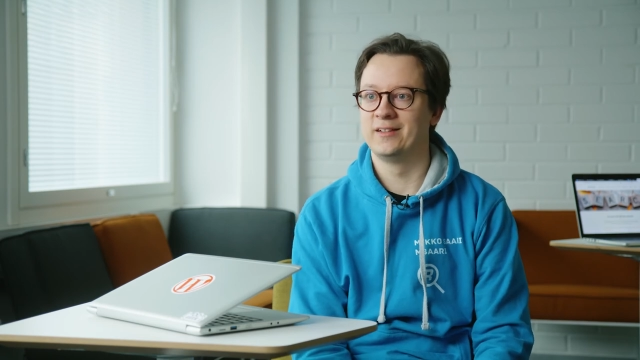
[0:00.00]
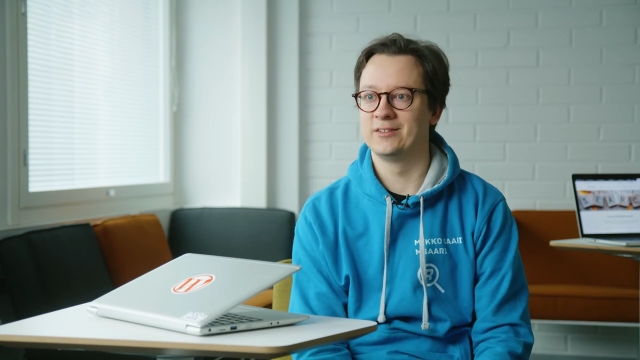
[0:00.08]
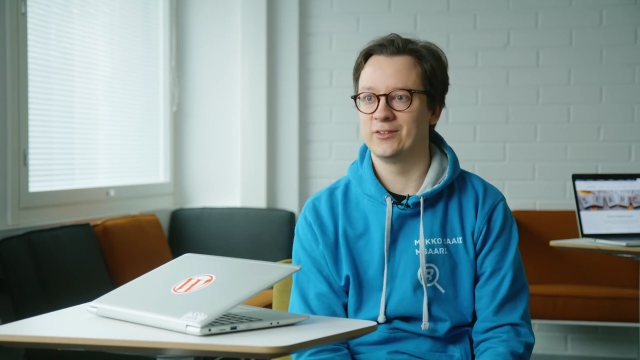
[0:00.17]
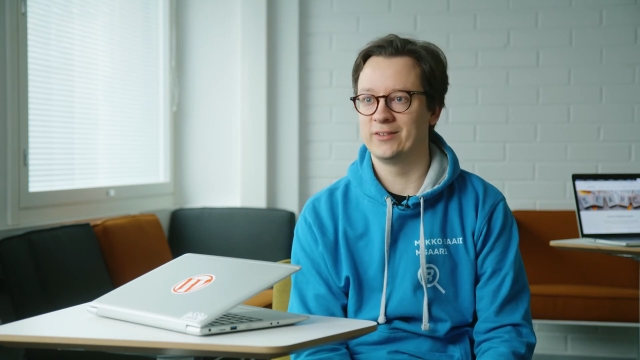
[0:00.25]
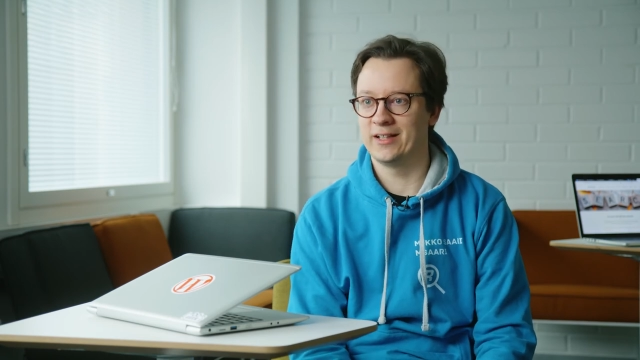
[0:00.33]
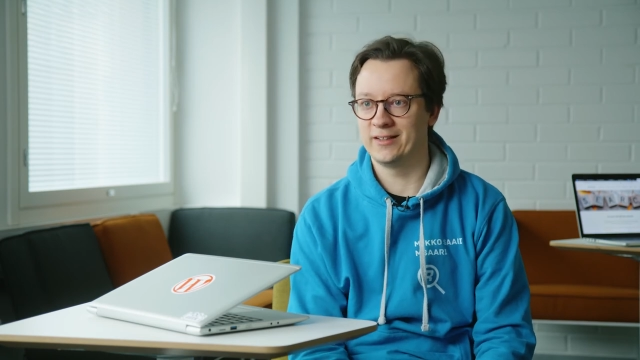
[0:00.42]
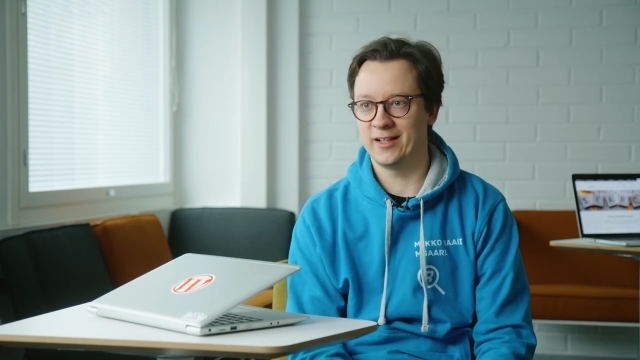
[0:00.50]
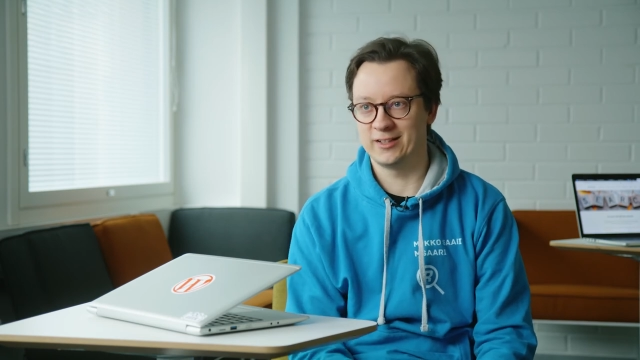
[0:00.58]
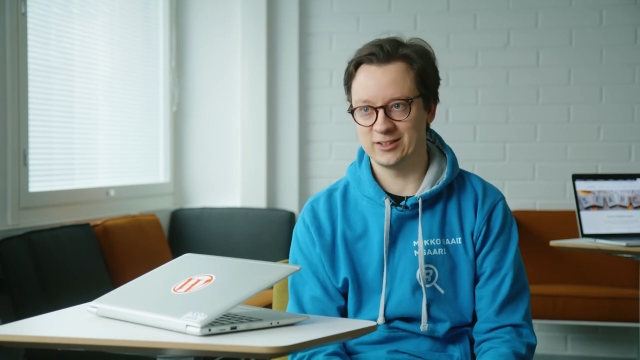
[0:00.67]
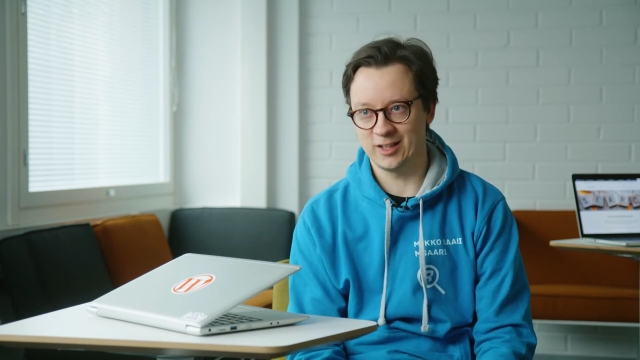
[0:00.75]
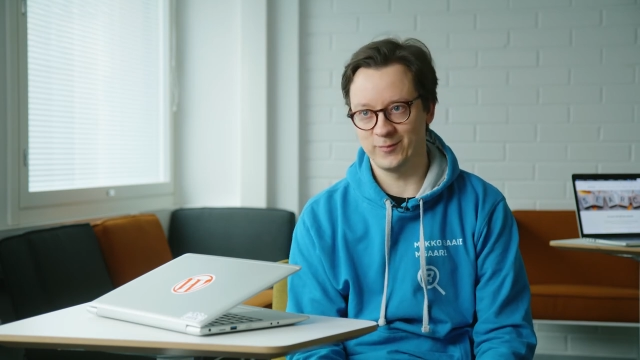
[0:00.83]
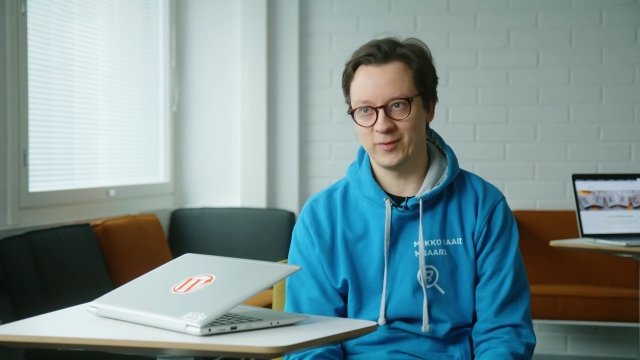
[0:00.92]
So that
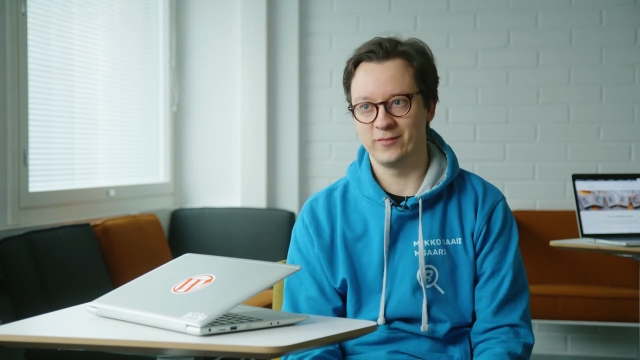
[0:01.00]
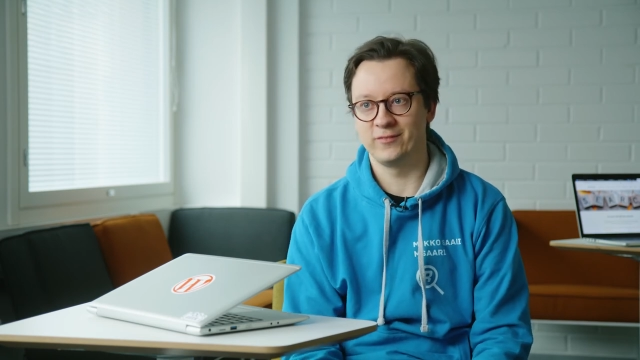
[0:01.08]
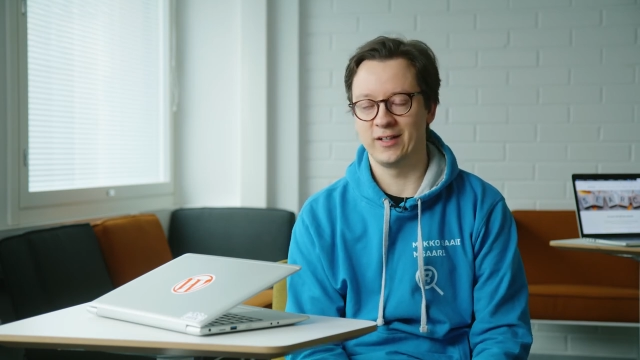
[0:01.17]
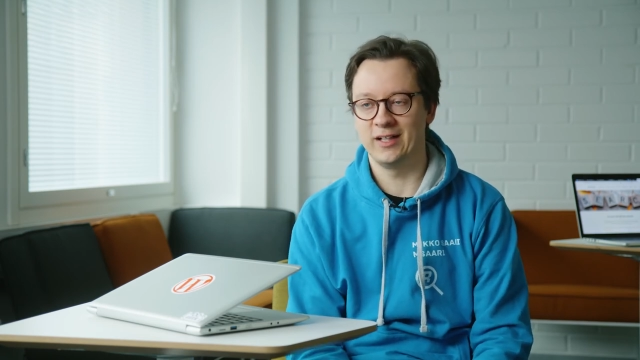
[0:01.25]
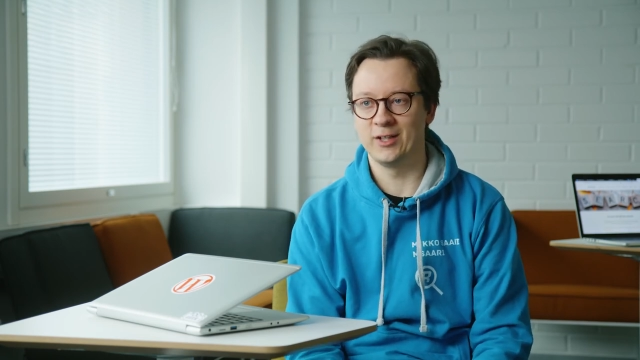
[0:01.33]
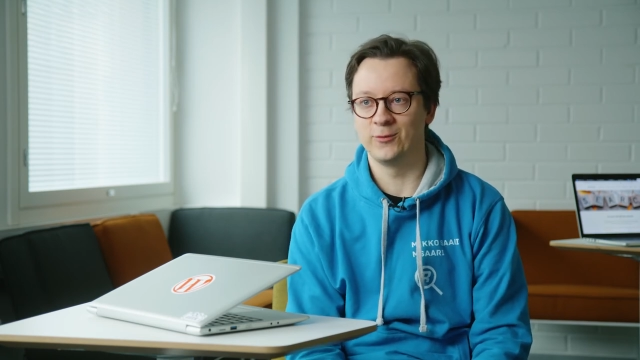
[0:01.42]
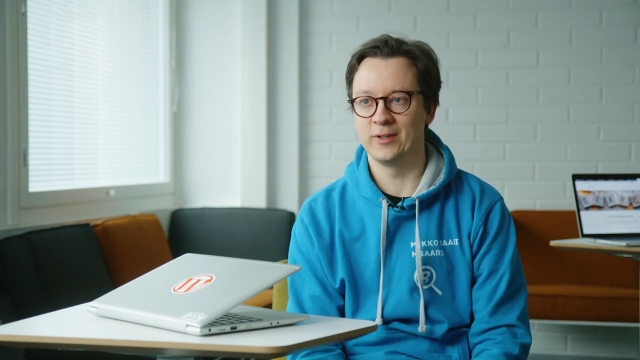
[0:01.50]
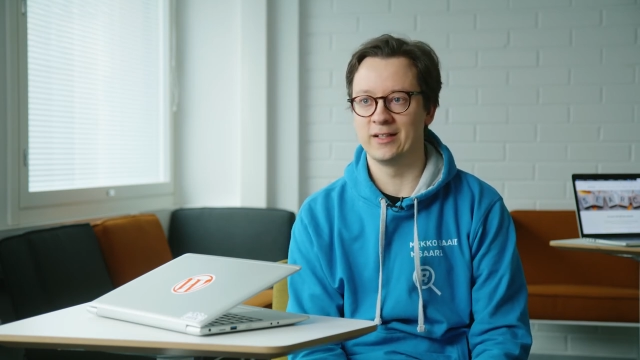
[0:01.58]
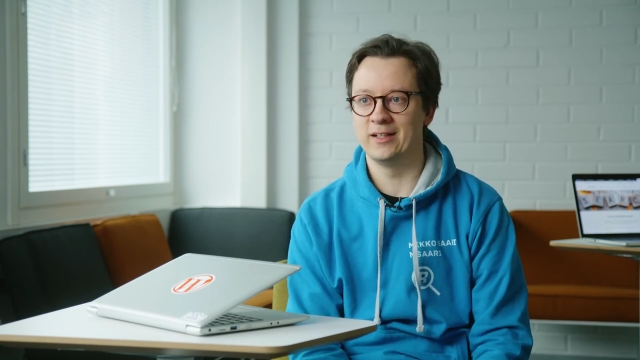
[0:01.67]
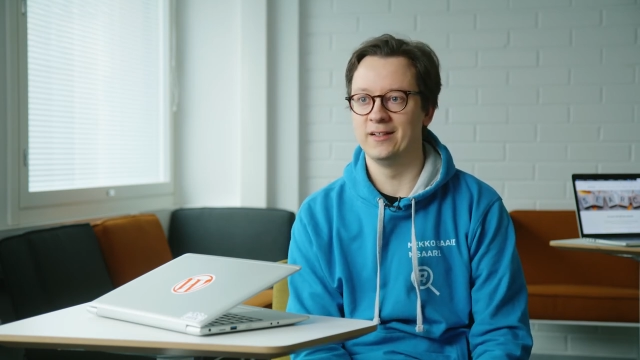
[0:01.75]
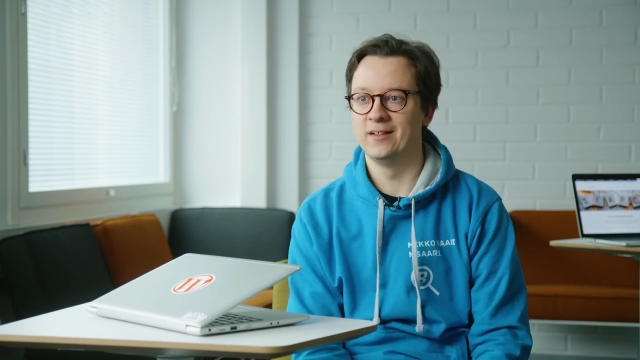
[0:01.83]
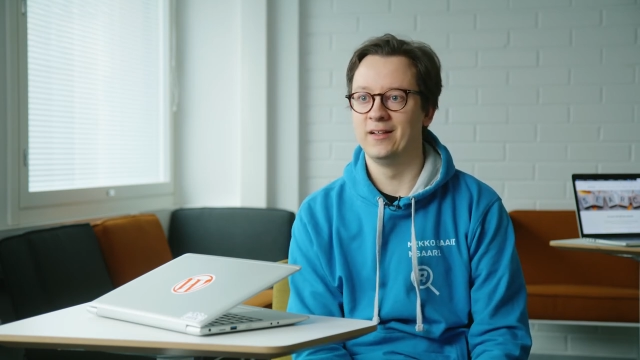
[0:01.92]
adds up really
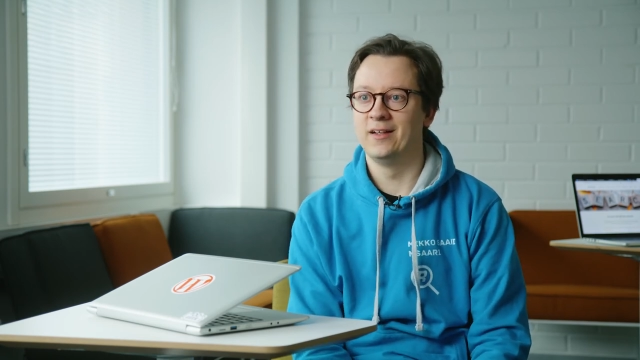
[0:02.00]
quickly.